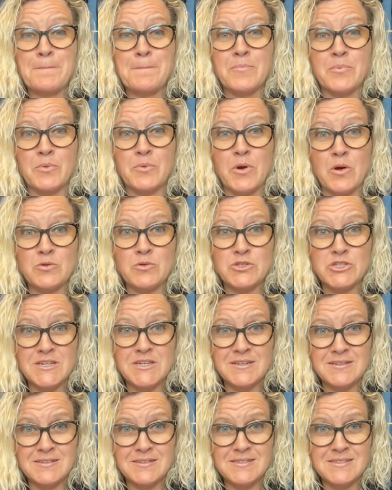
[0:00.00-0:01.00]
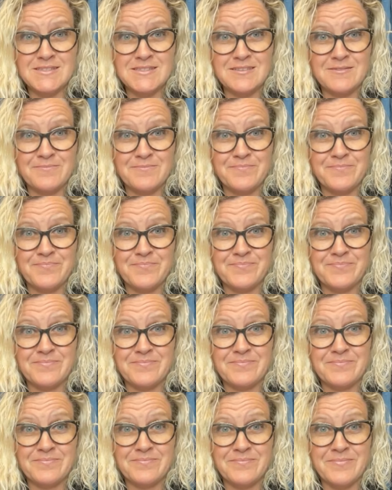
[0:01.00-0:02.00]
brooches
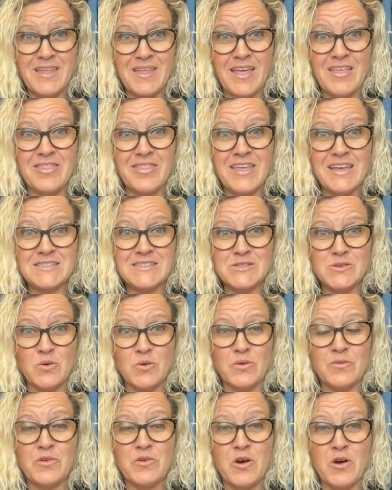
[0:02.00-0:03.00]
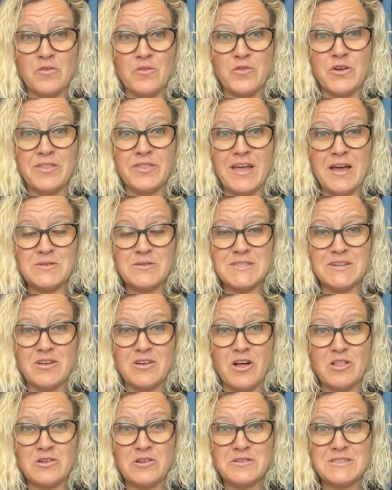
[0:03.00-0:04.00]
that sold for over a thousand
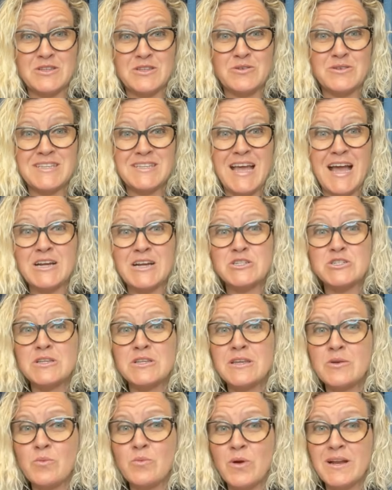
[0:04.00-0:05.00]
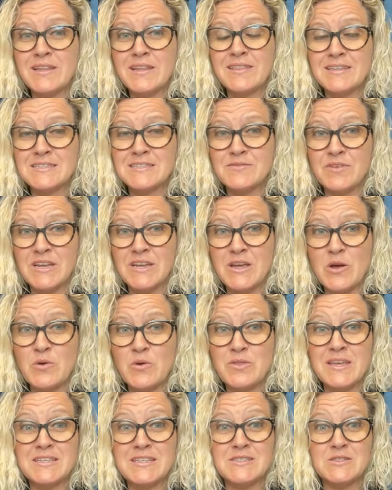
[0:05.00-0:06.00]
dollars. There was actually one in this video
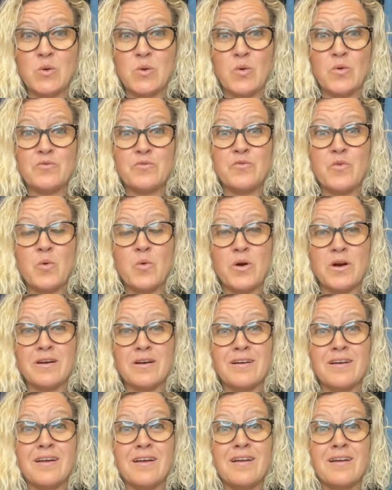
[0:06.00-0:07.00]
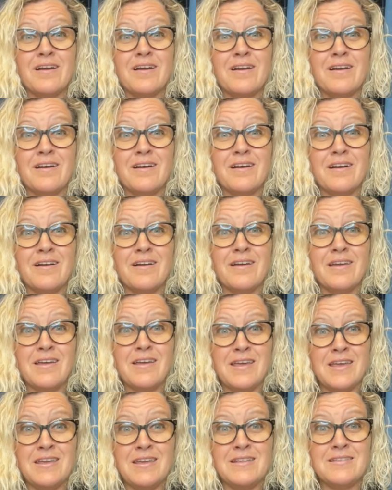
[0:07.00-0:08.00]
that sold for
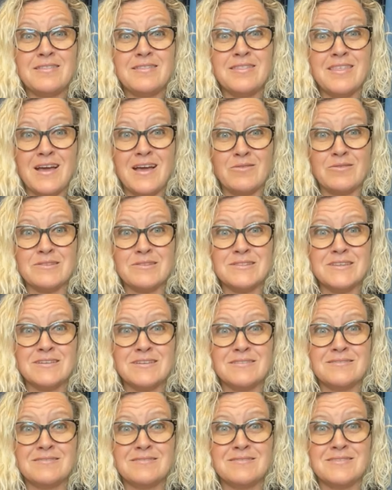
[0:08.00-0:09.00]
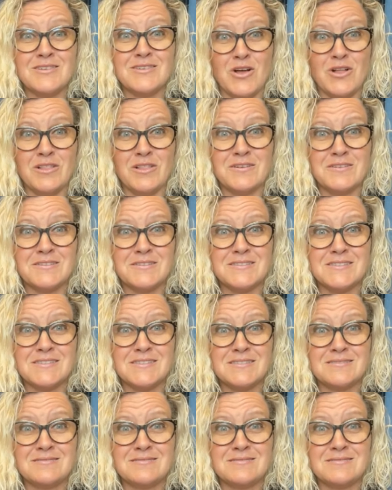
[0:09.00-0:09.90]
eight thousand dollars.